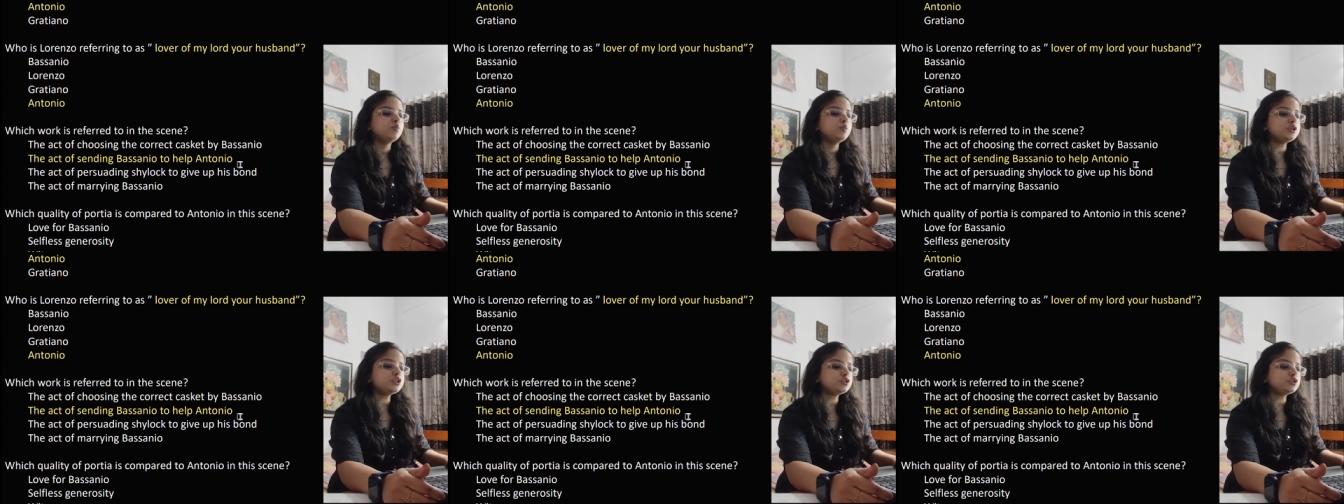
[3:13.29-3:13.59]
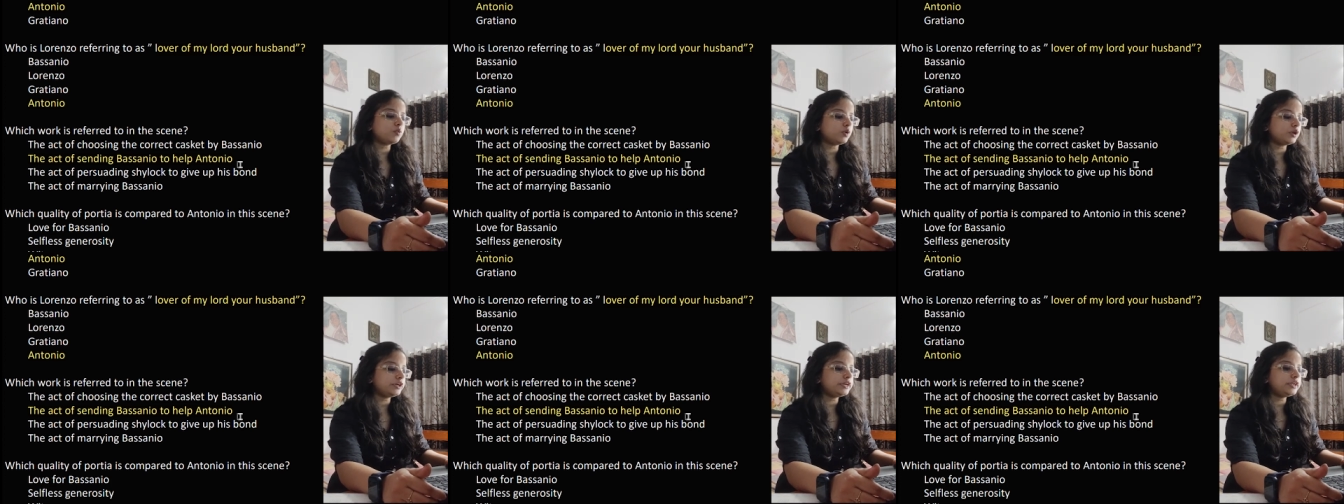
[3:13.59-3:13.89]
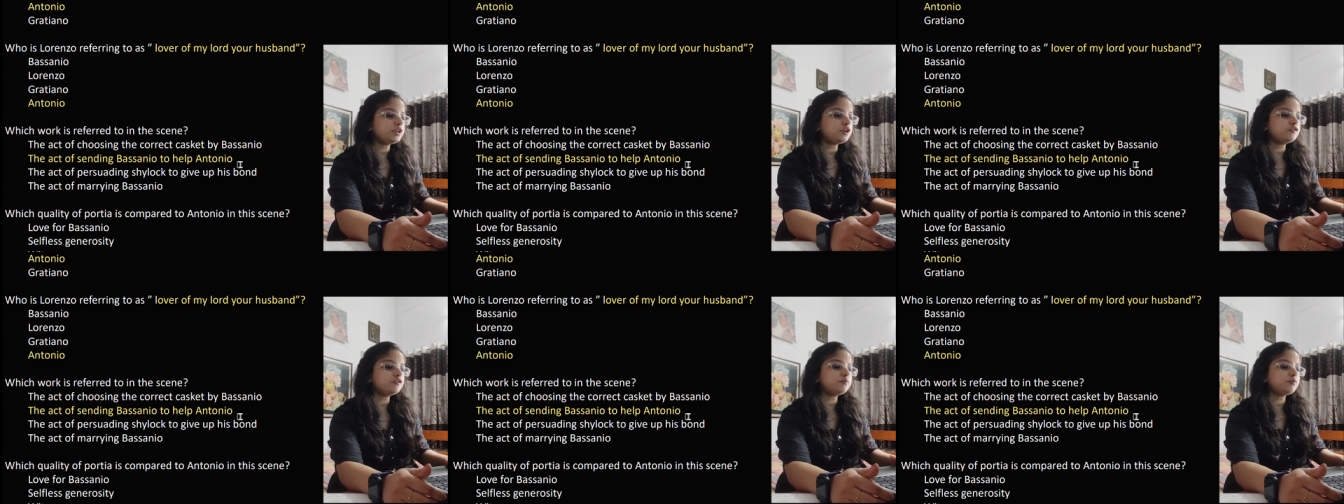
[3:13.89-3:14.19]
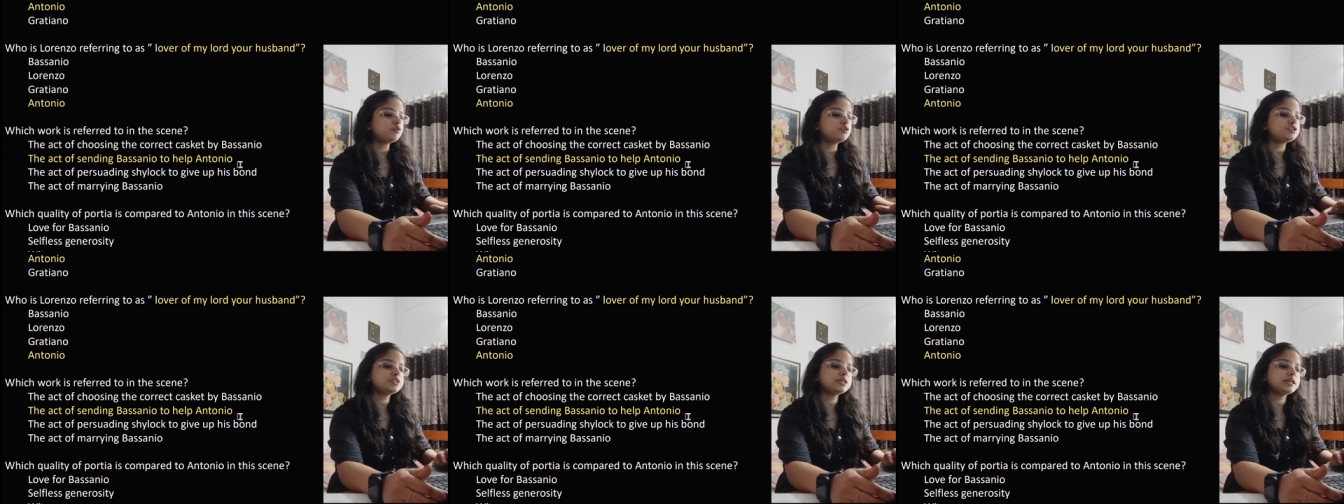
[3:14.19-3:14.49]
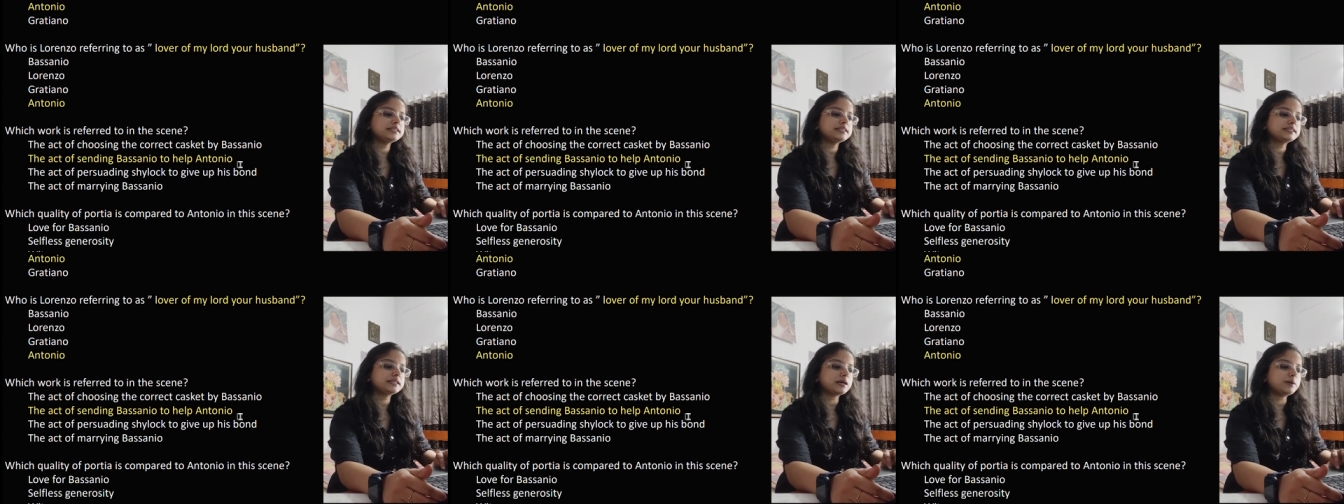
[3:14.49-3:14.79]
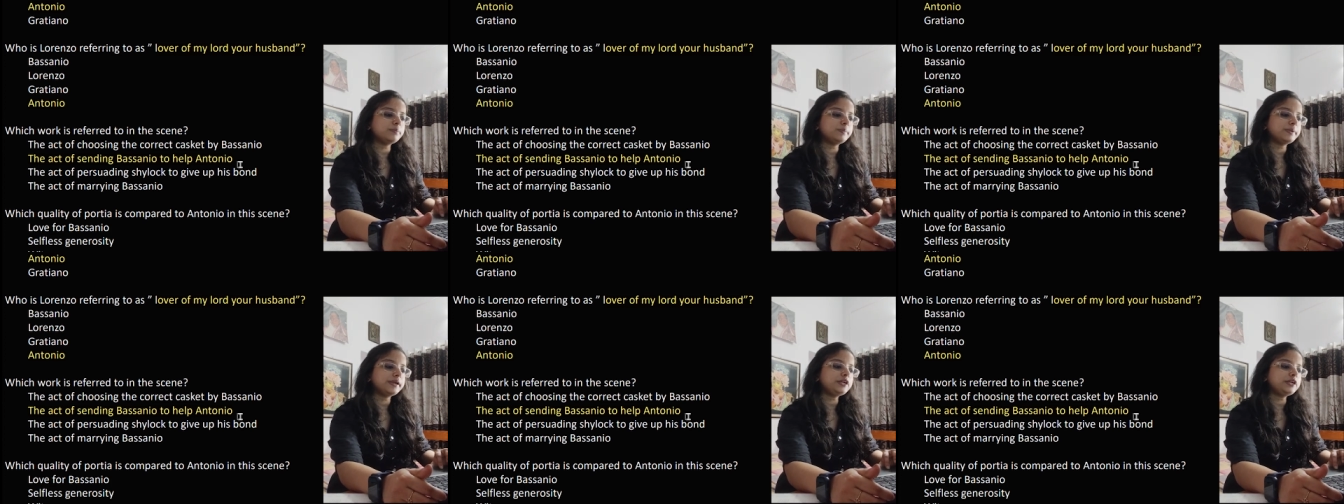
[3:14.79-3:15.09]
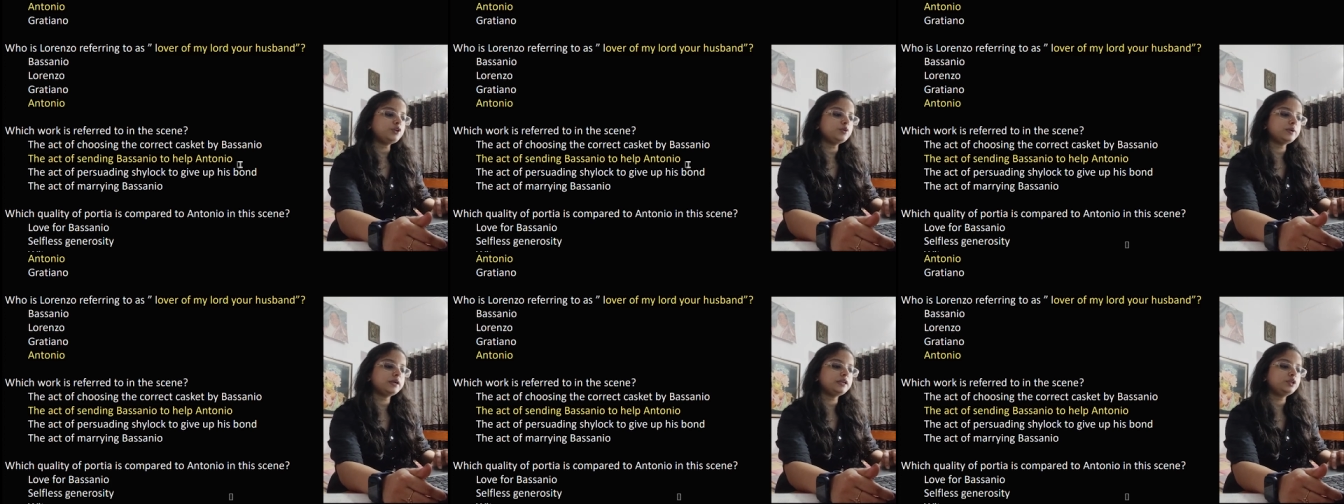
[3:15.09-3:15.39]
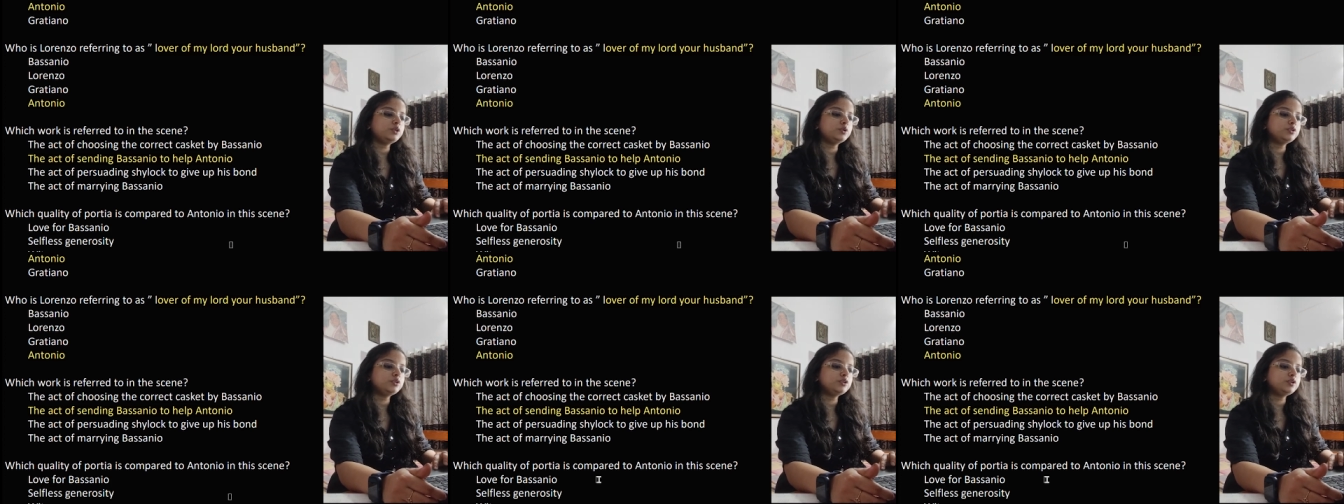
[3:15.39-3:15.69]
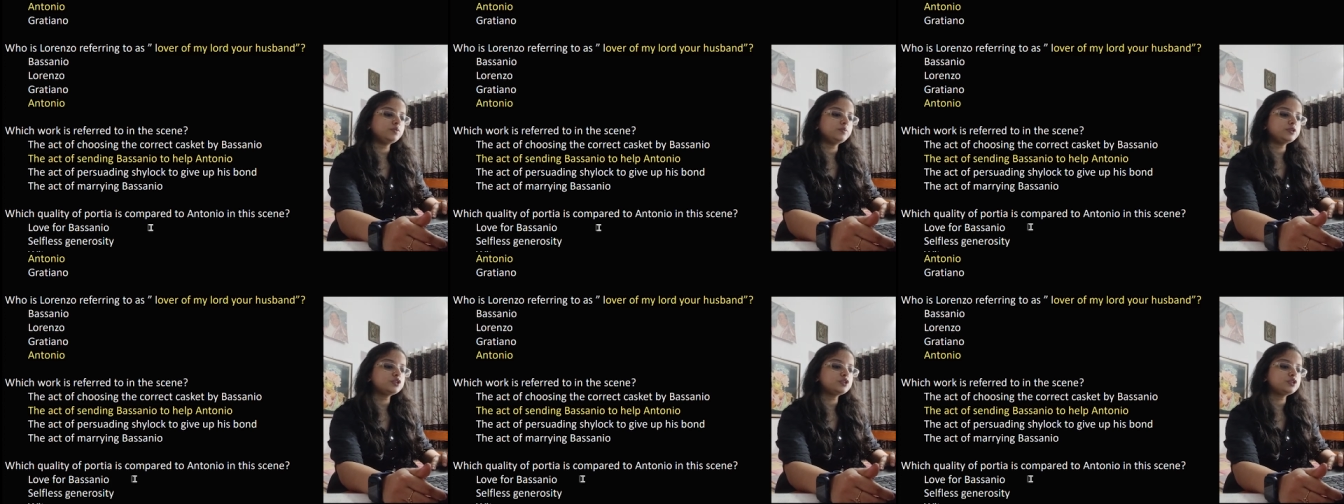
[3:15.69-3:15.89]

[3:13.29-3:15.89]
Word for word: which quality of Portia is compared to Antonio,